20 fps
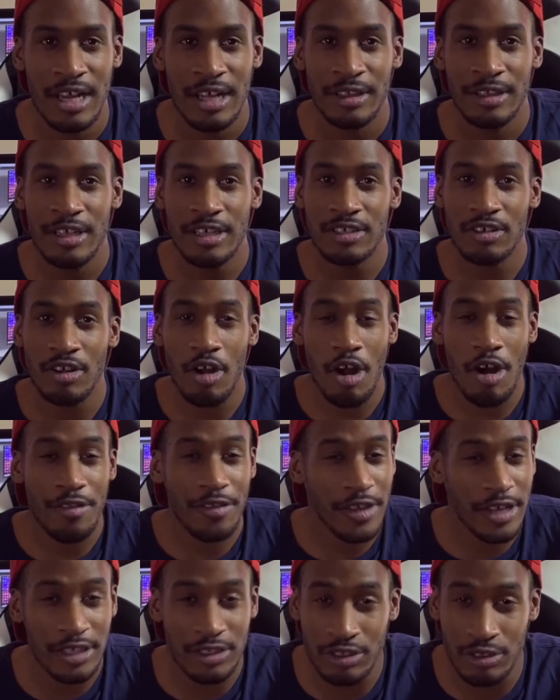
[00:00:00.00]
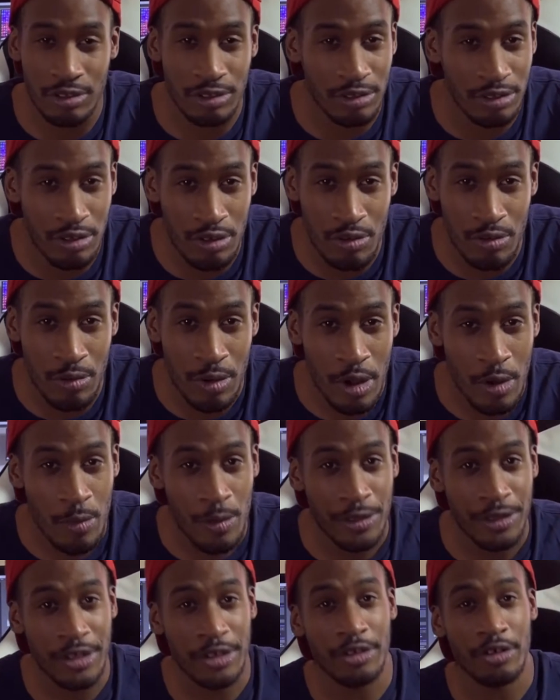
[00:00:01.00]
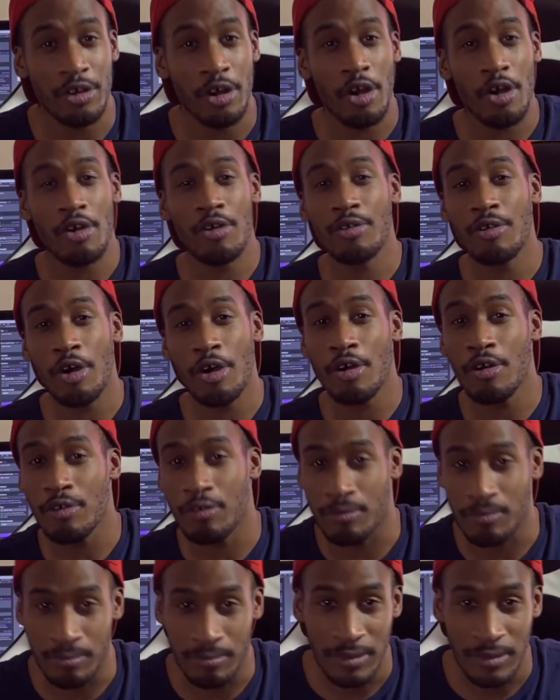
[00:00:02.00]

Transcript: These are all things you can do within your own home.